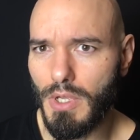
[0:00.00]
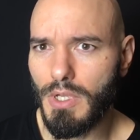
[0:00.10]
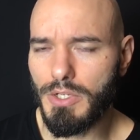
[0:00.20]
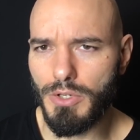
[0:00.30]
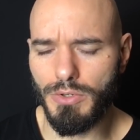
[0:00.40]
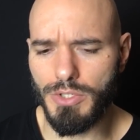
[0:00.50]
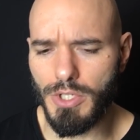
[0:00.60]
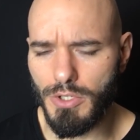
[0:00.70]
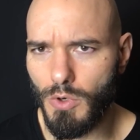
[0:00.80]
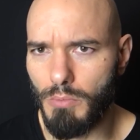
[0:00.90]
It turns
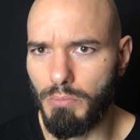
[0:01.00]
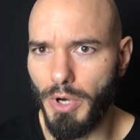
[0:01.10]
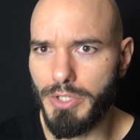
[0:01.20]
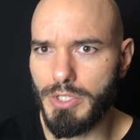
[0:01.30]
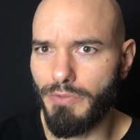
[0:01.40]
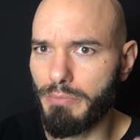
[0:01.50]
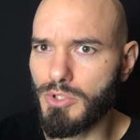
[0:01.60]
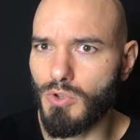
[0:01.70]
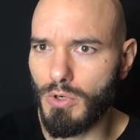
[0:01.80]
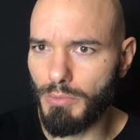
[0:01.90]
into a bunch of
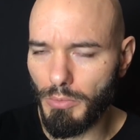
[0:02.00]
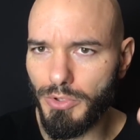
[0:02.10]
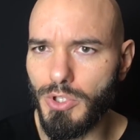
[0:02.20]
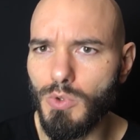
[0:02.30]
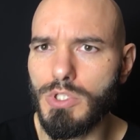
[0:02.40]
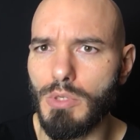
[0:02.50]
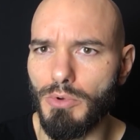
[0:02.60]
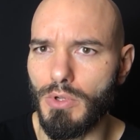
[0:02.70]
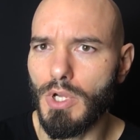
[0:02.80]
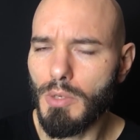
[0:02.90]
absorbable,
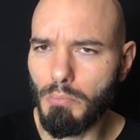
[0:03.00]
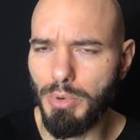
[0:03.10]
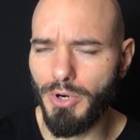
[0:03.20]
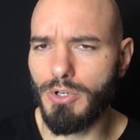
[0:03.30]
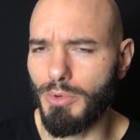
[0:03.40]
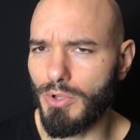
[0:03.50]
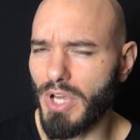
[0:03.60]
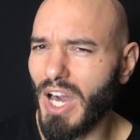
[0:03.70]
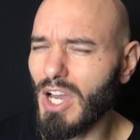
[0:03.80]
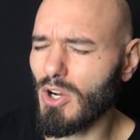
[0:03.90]
usable, burnable
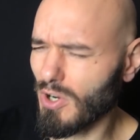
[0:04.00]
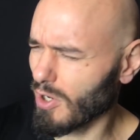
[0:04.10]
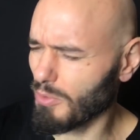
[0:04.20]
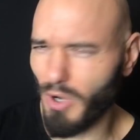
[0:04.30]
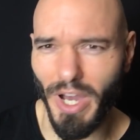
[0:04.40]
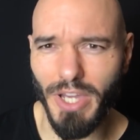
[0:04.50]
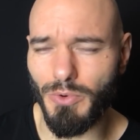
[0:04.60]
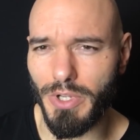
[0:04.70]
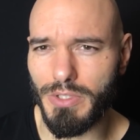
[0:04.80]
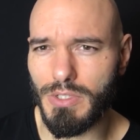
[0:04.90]
car
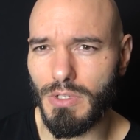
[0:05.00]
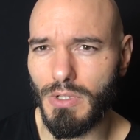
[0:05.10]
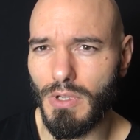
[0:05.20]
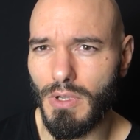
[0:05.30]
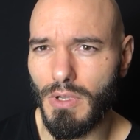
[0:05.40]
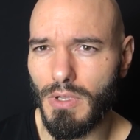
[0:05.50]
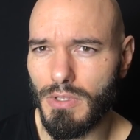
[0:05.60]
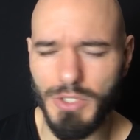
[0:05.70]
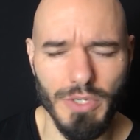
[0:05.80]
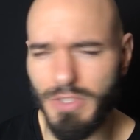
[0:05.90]
carbohydrates
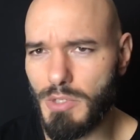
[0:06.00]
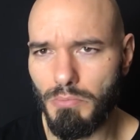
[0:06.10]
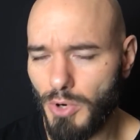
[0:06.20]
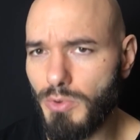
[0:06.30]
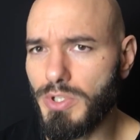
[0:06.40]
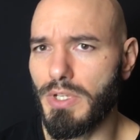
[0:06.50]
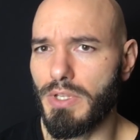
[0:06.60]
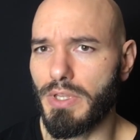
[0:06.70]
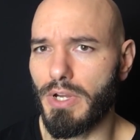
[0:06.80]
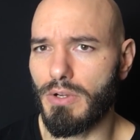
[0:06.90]
there's even some protein
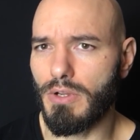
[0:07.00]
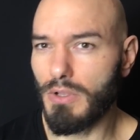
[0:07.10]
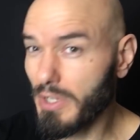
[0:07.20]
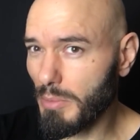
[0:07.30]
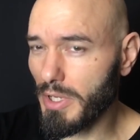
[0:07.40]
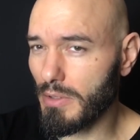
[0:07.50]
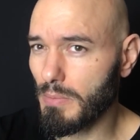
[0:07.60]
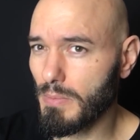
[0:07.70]
in there, a little bit.